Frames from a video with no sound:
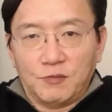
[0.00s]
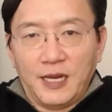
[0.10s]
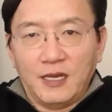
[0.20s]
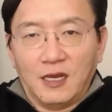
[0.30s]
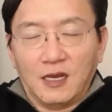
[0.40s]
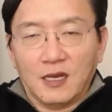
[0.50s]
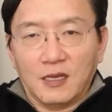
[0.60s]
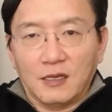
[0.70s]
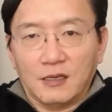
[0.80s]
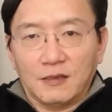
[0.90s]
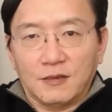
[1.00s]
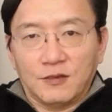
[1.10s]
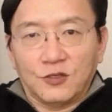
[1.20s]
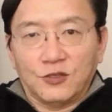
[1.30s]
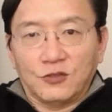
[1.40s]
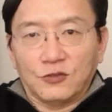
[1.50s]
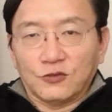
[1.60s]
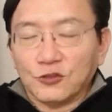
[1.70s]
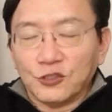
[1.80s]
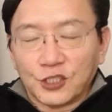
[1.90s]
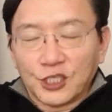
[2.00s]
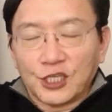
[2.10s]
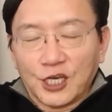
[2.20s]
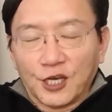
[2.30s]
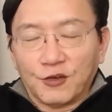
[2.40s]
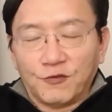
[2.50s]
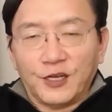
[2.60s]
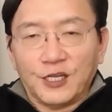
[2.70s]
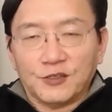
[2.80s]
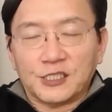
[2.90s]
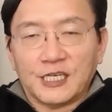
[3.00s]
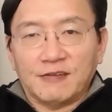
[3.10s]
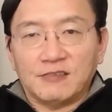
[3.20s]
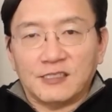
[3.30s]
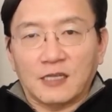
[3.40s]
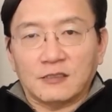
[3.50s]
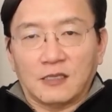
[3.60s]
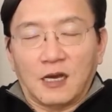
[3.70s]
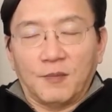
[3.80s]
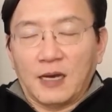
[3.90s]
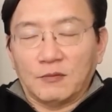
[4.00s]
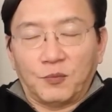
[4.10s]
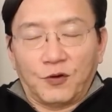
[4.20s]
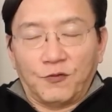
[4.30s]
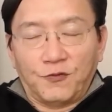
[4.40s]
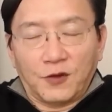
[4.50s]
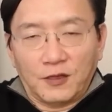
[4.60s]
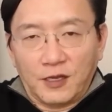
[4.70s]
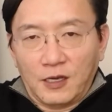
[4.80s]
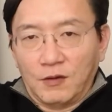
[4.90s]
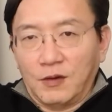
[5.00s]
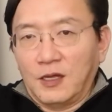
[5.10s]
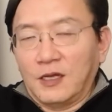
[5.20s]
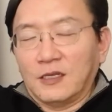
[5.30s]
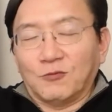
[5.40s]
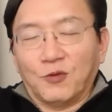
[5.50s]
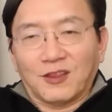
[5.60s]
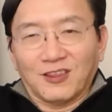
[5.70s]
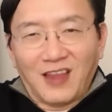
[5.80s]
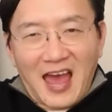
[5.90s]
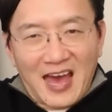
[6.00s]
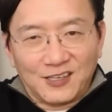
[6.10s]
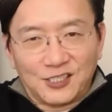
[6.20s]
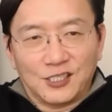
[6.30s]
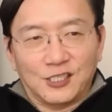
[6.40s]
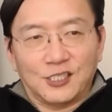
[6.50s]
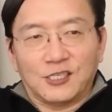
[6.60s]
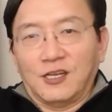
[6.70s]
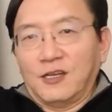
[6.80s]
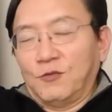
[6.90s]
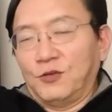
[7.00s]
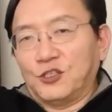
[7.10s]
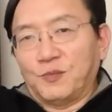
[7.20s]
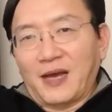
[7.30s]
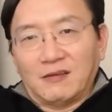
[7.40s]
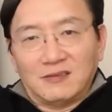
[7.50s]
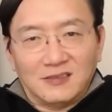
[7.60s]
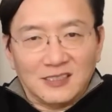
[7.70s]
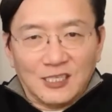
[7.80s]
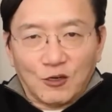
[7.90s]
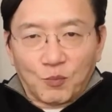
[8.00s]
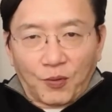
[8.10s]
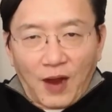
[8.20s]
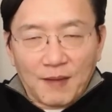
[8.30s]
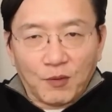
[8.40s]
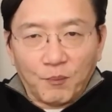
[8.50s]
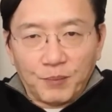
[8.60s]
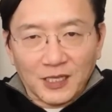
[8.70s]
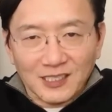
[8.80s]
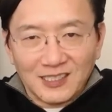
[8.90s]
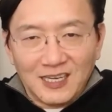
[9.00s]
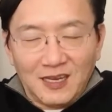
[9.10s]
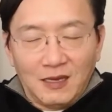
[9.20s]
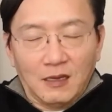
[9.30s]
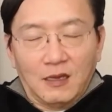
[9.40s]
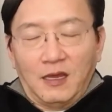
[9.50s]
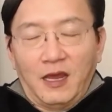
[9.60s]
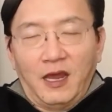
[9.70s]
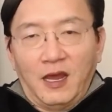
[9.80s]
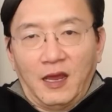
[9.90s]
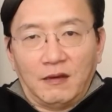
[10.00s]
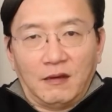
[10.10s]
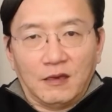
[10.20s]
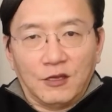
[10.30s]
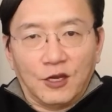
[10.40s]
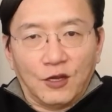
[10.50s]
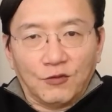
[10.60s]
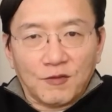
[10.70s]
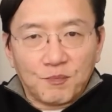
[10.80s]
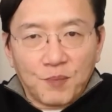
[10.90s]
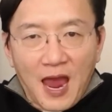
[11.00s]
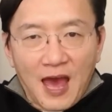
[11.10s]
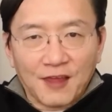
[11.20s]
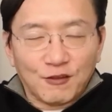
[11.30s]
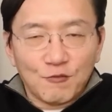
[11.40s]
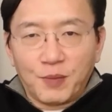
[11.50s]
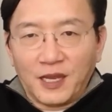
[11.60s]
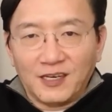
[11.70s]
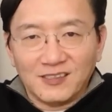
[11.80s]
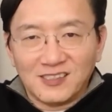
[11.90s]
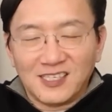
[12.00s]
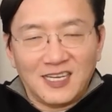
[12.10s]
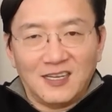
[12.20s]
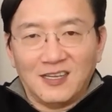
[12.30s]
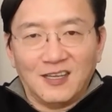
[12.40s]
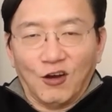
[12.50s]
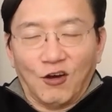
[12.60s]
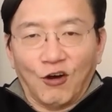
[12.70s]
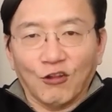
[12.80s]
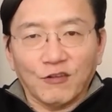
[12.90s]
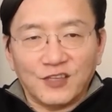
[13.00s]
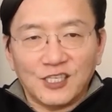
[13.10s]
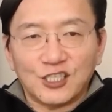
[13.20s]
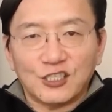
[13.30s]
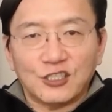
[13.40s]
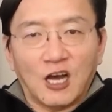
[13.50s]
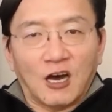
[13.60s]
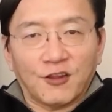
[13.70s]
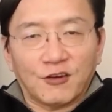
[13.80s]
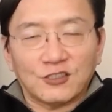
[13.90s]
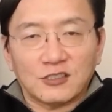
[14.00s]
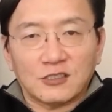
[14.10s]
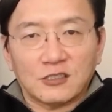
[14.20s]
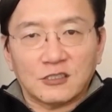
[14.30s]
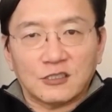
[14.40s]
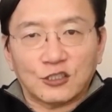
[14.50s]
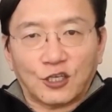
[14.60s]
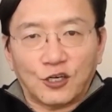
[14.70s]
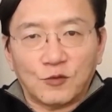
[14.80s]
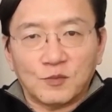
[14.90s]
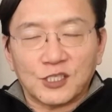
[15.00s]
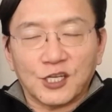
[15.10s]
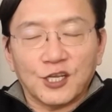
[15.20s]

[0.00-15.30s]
making. Look at the other videos that I've sent about portfolio with lattices, which about, probability and, the path dependency, all of these other terms.